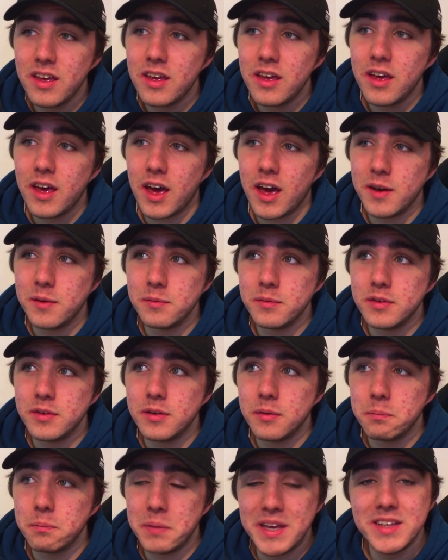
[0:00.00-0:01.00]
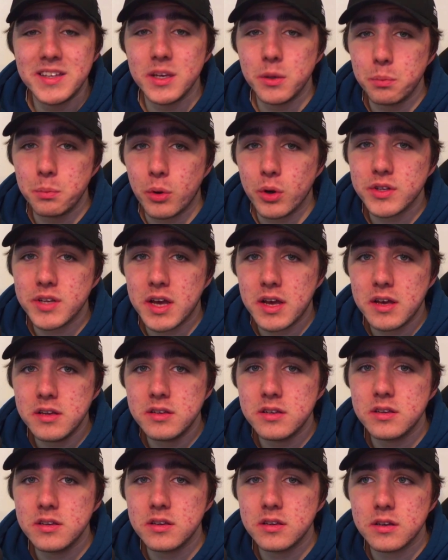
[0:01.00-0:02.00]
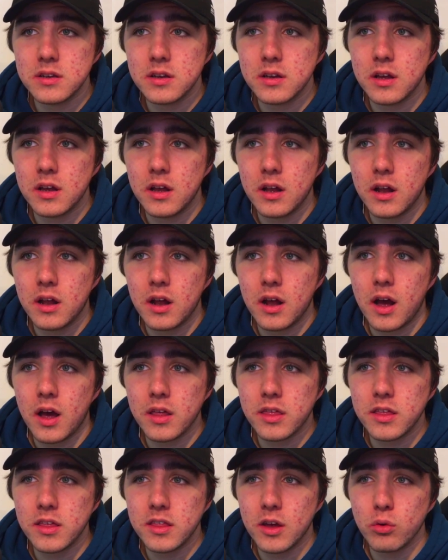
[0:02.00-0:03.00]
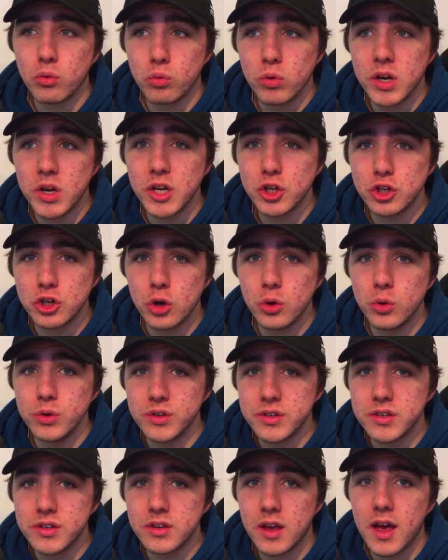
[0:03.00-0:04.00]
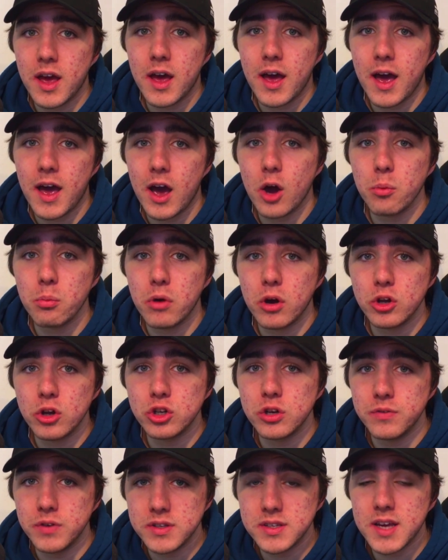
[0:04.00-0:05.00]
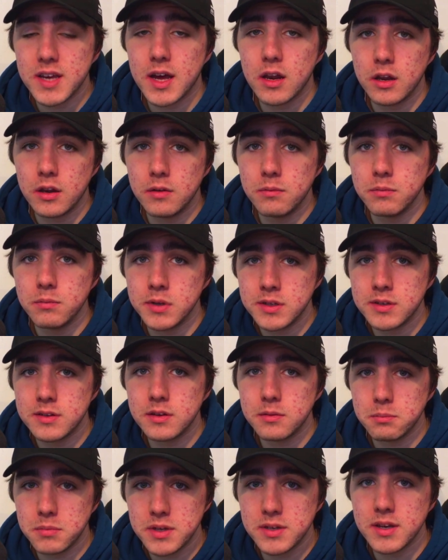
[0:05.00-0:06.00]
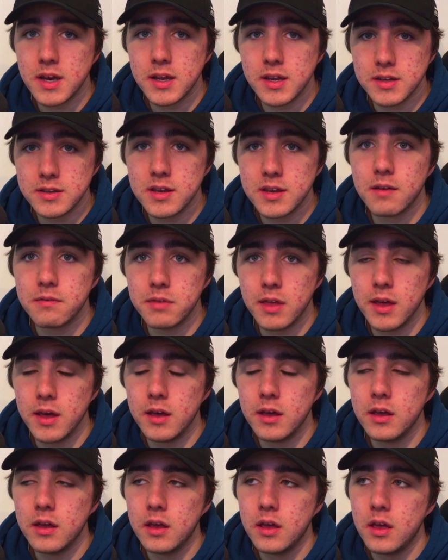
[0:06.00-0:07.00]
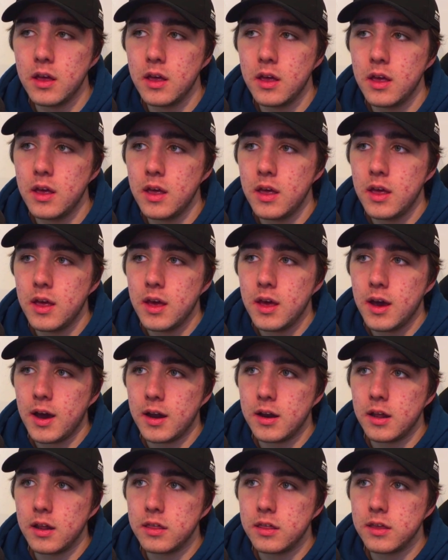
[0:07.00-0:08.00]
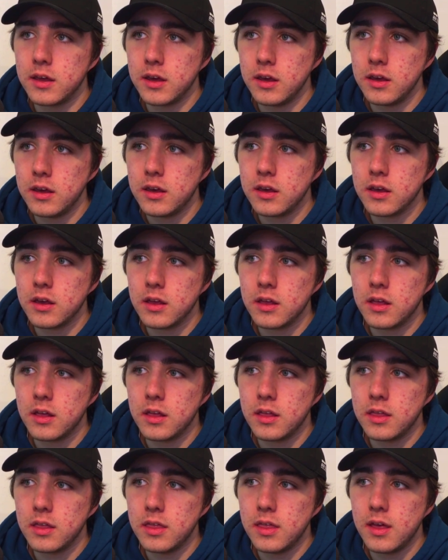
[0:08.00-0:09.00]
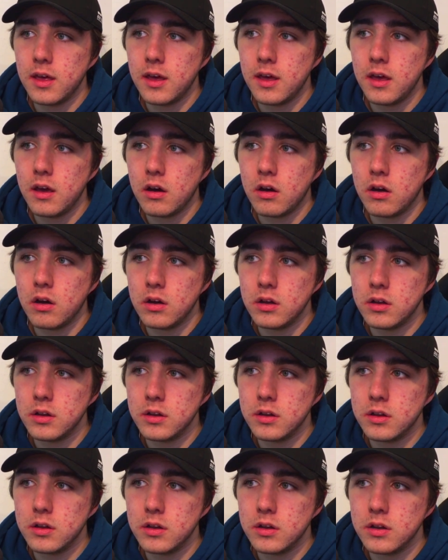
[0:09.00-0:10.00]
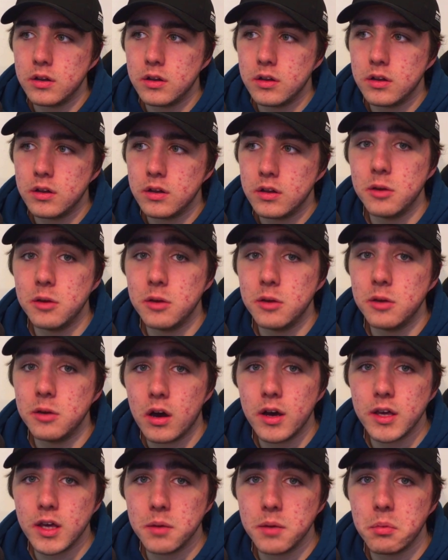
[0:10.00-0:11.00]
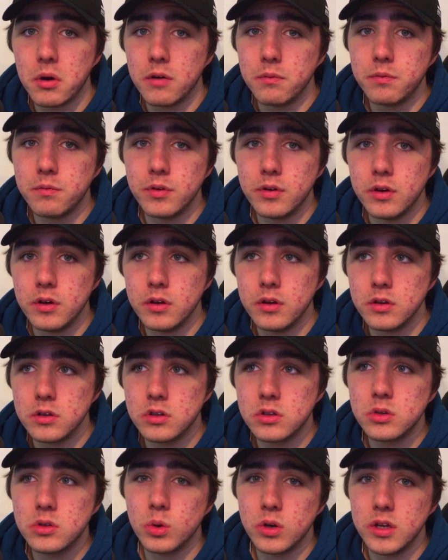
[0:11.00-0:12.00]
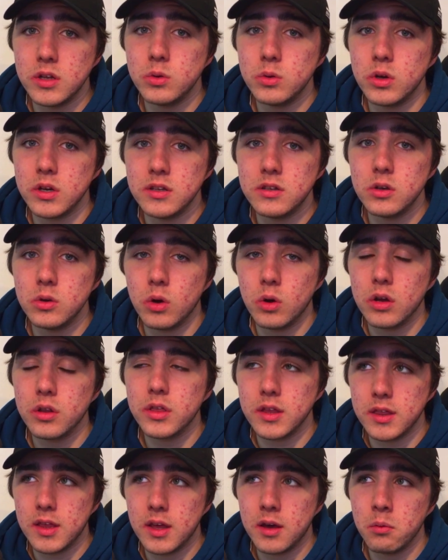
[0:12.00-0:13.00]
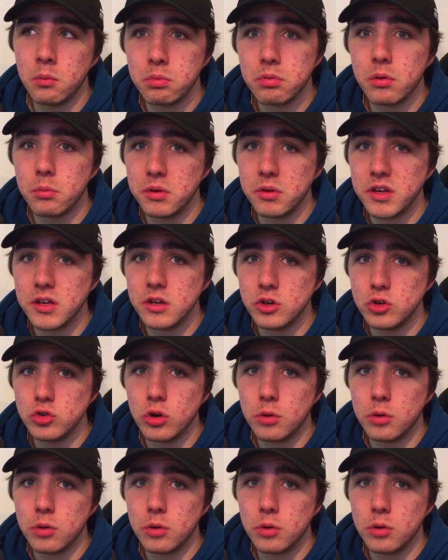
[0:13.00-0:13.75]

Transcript: and beating Bottas, I think that really shows how much of a talent Mercedes have there. And I think they are definitely going to be eyeing him up for 2022. I think they're probably going to drop